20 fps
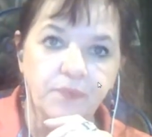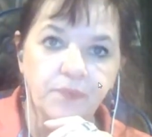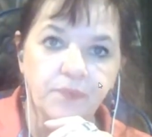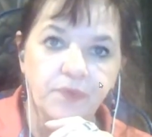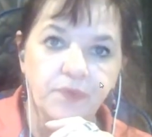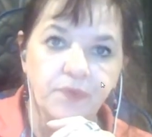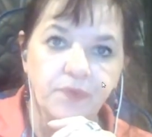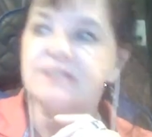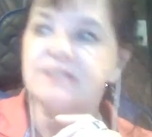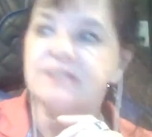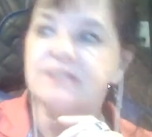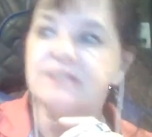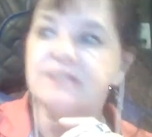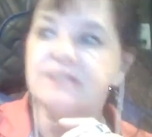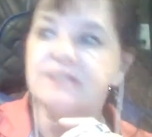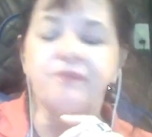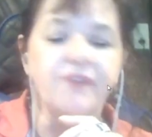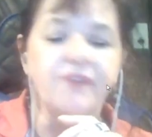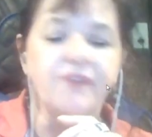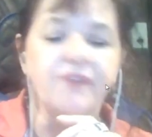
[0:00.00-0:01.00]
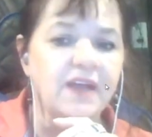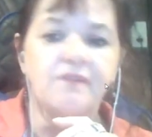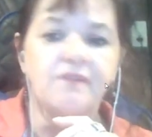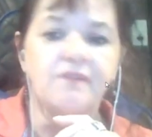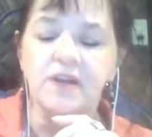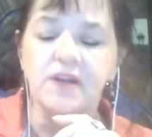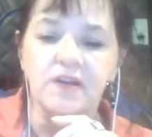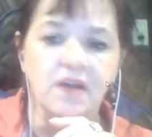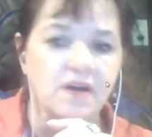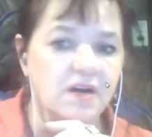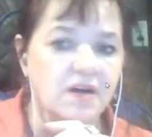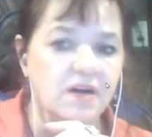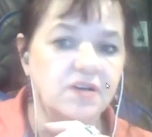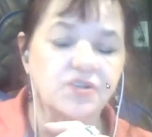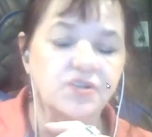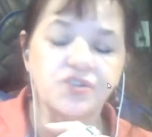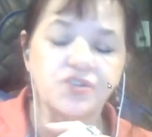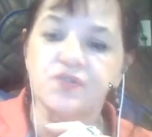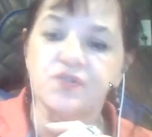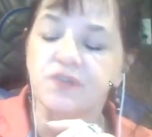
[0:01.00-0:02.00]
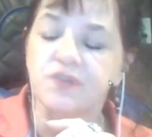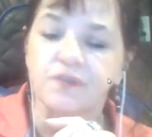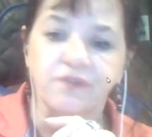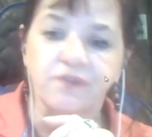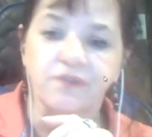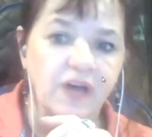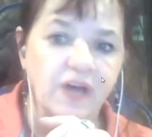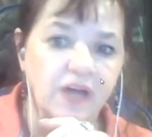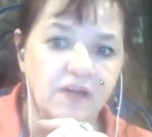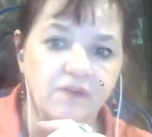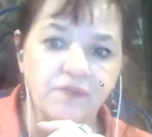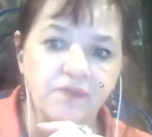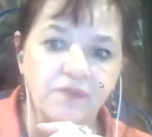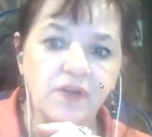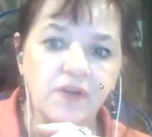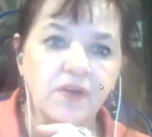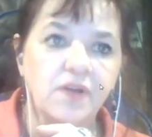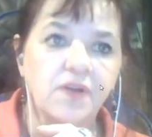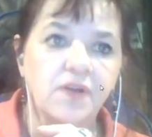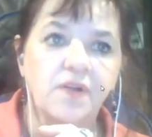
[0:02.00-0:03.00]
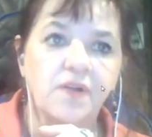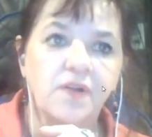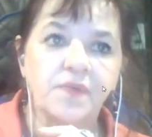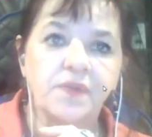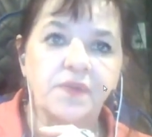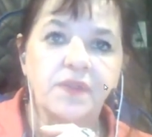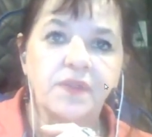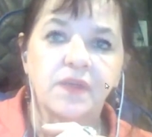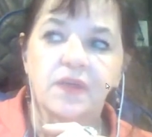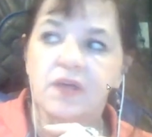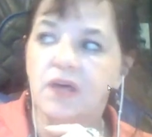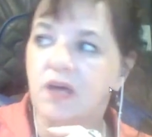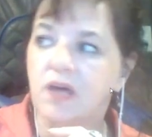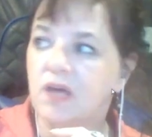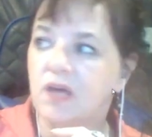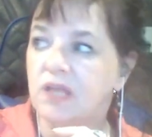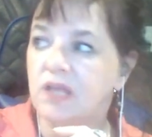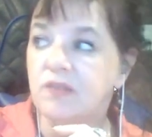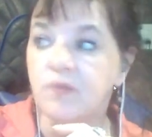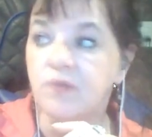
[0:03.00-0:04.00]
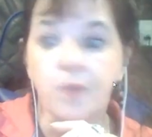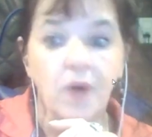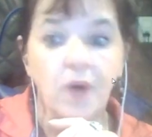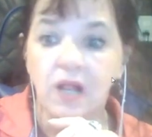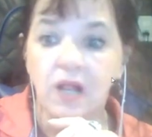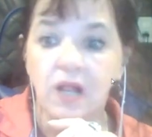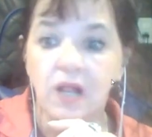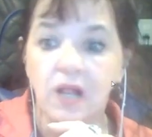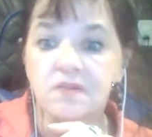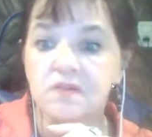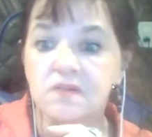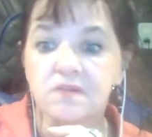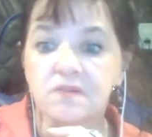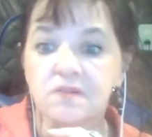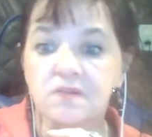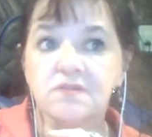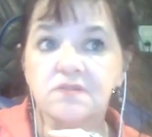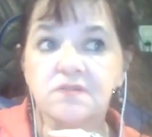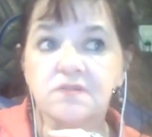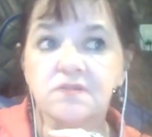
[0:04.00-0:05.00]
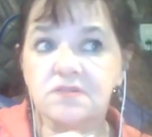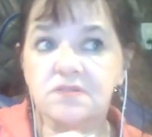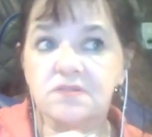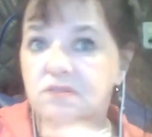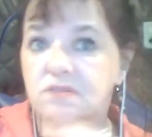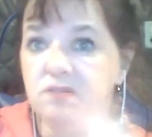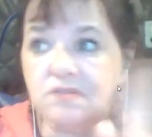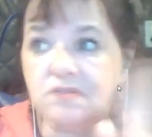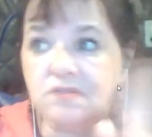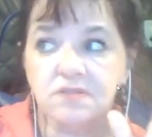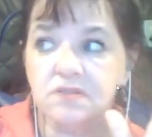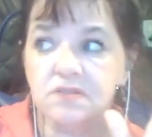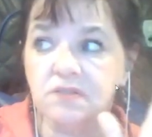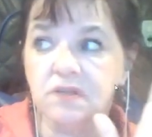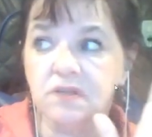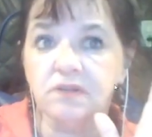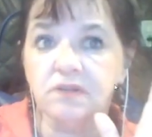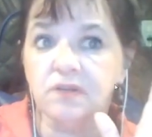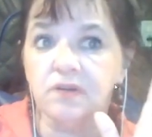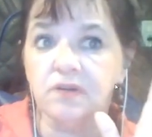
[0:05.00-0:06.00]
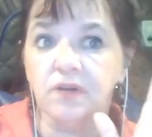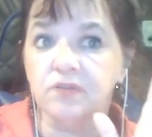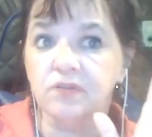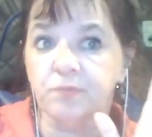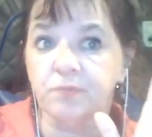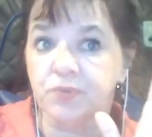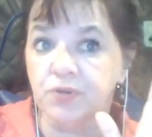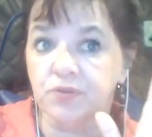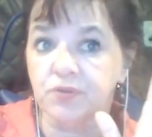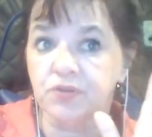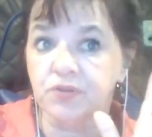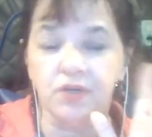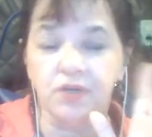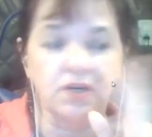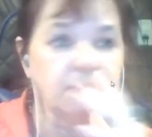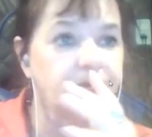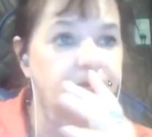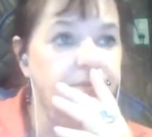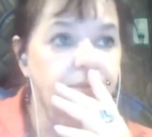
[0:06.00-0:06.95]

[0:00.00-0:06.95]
It is very, very harsh to survive in the wild, the